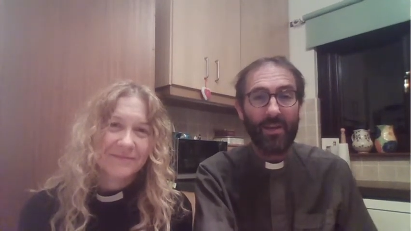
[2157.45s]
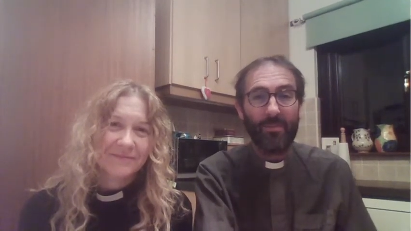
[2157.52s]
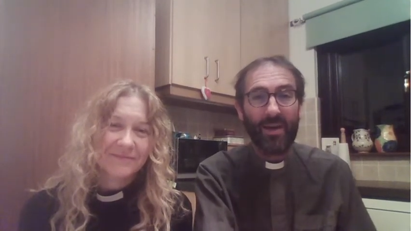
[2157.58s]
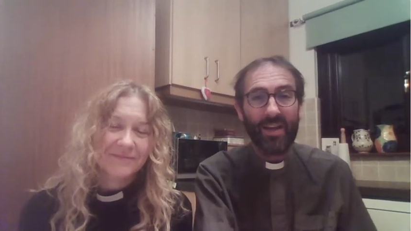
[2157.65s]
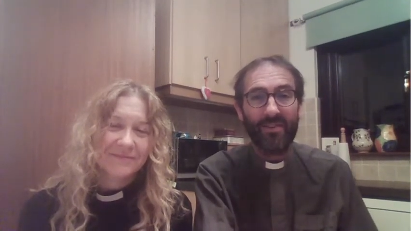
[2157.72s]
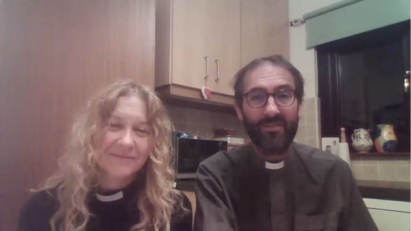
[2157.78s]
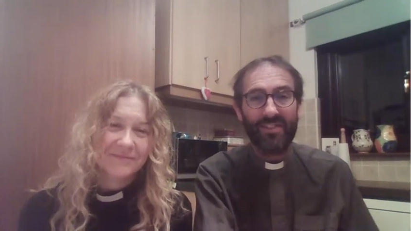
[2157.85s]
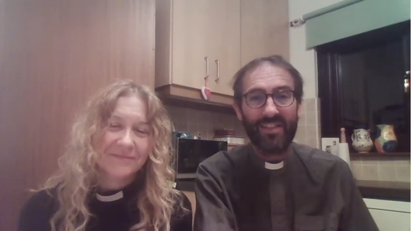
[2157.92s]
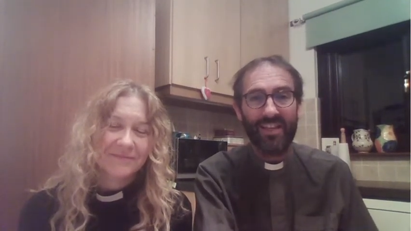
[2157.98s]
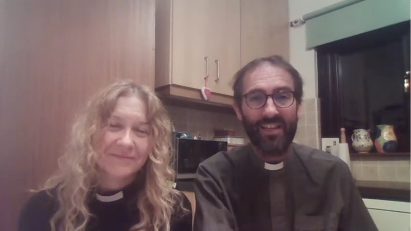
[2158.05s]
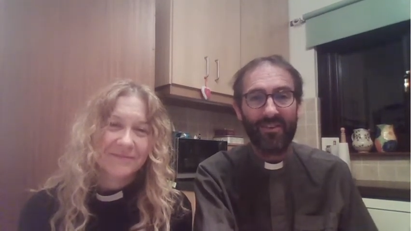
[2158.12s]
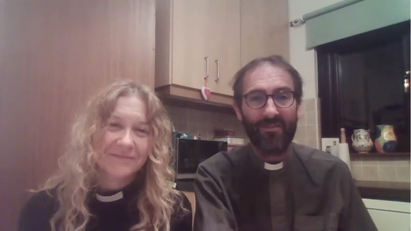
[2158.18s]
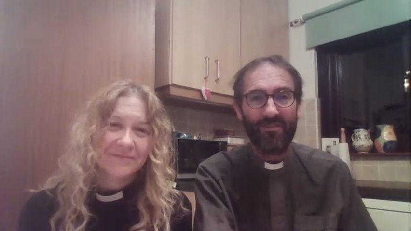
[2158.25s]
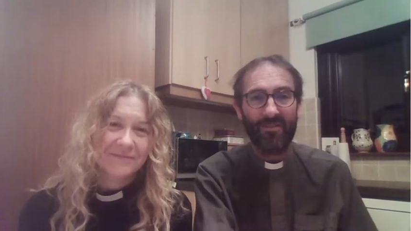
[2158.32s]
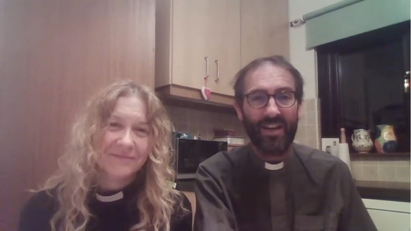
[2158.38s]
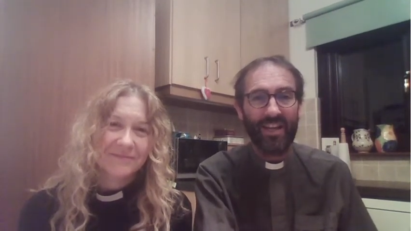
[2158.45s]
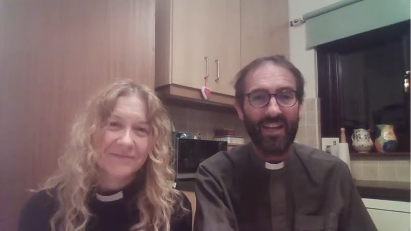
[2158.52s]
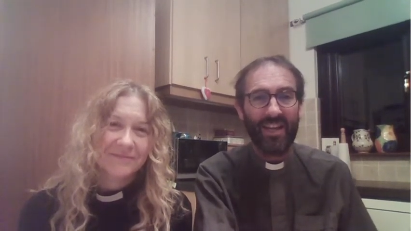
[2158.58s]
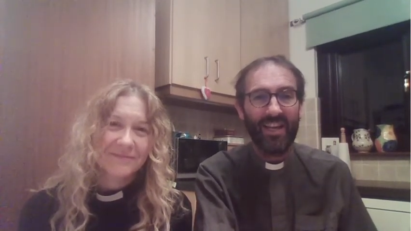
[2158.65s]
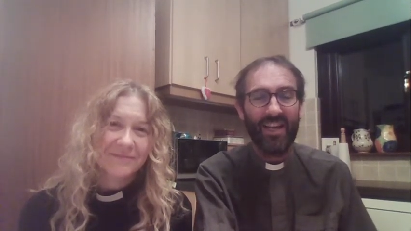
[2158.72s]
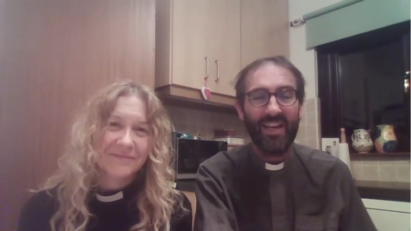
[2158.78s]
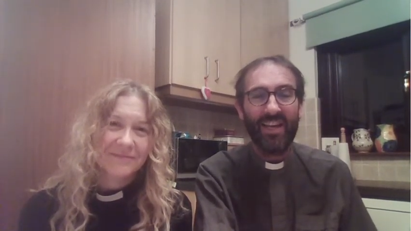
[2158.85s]
Speaker 1: You may have seen it
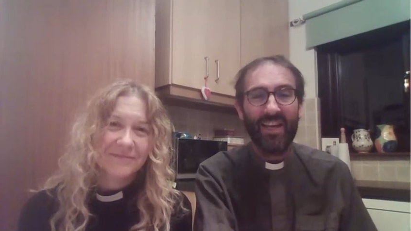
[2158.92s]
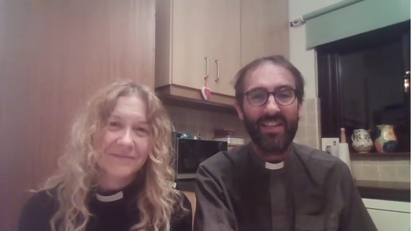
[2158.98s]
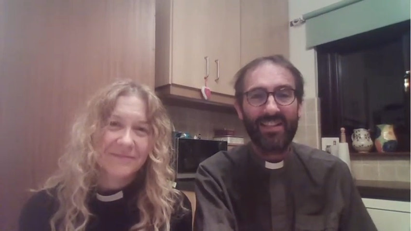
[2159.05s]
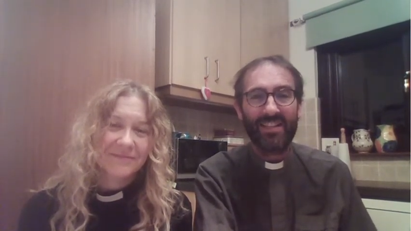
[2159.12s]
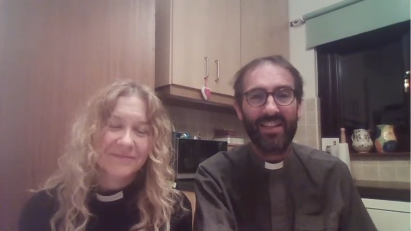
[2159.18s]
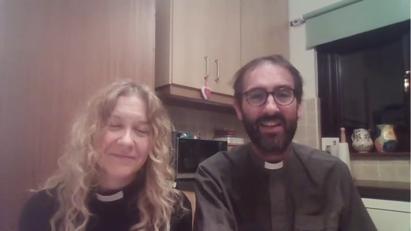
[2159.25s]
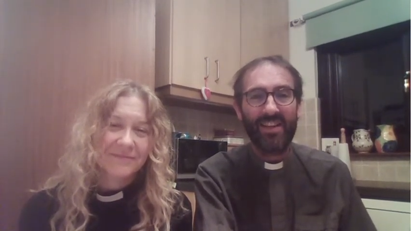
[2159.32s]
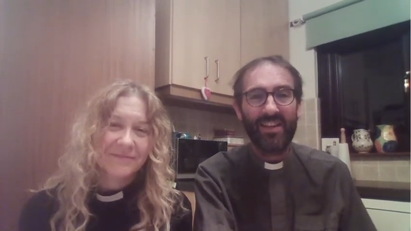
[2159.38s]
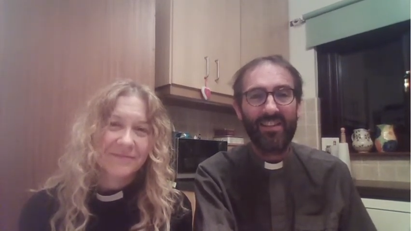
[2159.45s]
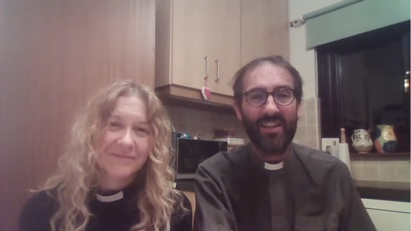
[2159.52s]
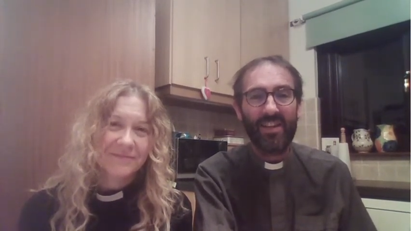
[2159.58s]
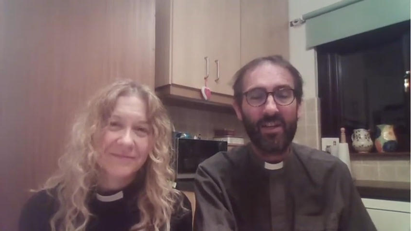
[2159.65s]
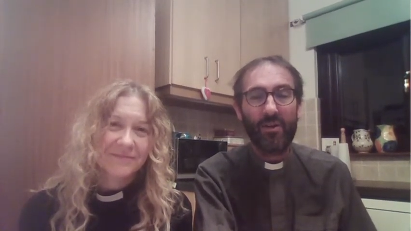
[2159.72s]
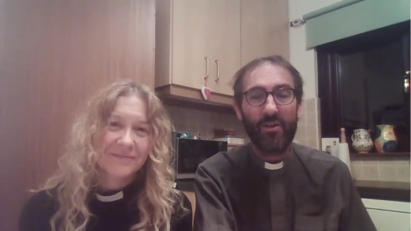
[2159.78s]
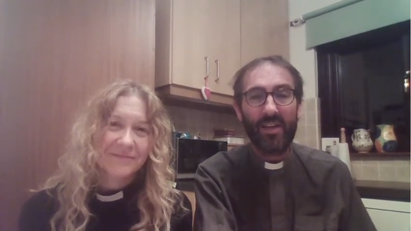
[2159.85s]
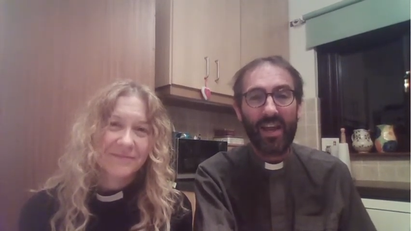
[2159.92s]
already. It's the, the